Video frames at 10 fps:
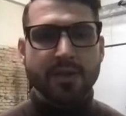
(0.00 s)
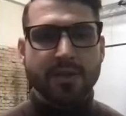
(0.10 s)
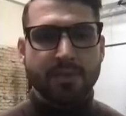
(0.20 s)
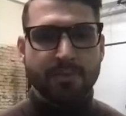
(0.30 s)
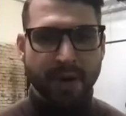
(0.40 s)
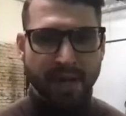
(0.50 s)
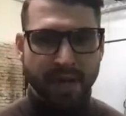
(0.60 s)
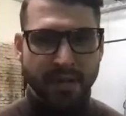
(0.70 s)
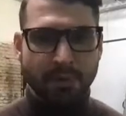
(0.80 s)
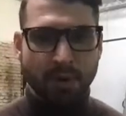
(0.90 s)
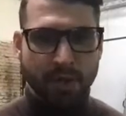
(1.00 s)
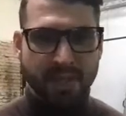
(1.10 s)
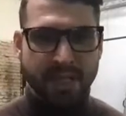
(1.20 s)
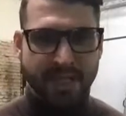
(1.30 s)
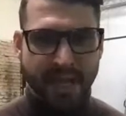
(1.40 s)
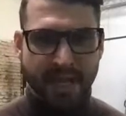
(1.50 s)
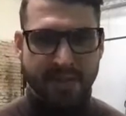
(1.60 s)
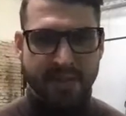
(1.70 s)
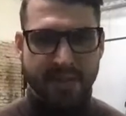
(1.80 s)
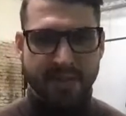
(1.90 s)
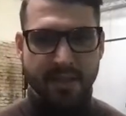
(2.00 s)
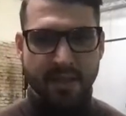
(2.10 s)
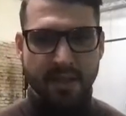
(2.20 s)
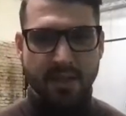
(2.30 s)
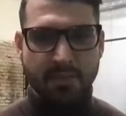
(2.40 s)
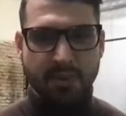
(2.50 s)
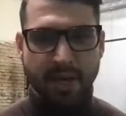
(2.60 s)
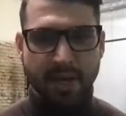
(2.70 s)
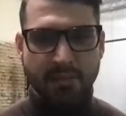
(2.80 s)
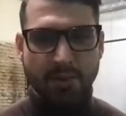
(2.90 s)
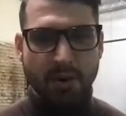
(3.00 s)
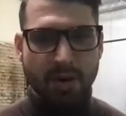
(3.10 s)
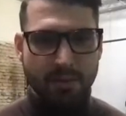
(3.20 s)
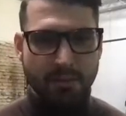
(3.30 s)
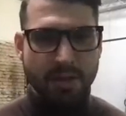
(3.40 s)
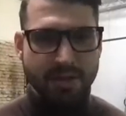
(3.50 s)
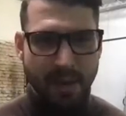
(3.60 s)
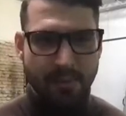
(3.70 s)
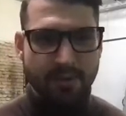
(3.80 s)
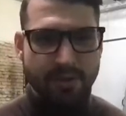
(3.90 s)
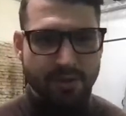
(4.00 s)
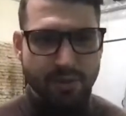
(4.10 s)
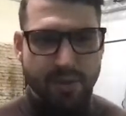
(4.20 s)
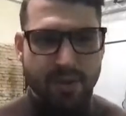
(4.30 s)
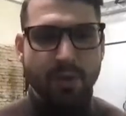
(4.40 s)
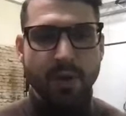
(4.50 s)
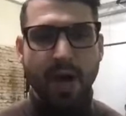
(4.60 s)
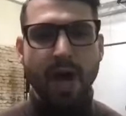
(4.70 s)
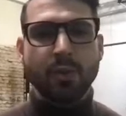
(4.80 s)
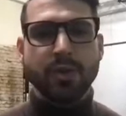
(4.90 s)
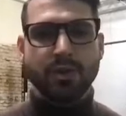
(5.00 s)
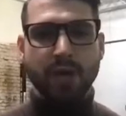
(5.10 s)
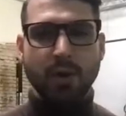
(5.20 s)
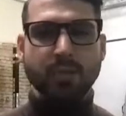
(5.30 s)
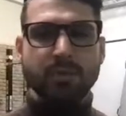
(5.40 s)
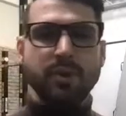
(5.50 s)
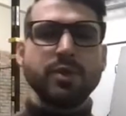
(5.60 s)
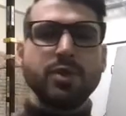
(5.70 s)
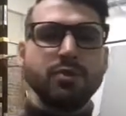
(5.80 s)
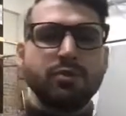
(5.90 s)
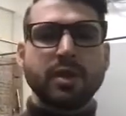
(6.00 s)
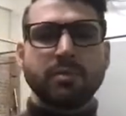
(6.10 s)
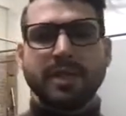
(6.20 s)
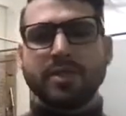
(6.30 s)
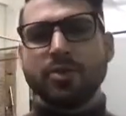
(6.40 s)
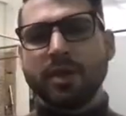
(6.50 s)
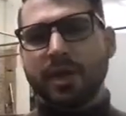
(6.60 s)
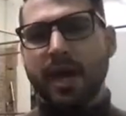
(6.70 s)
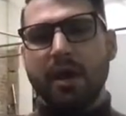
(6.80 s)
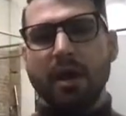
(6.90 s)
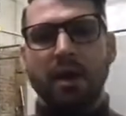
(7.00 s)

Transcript: to bring in more details, to bring in more depth into it? What would you recommend doing there?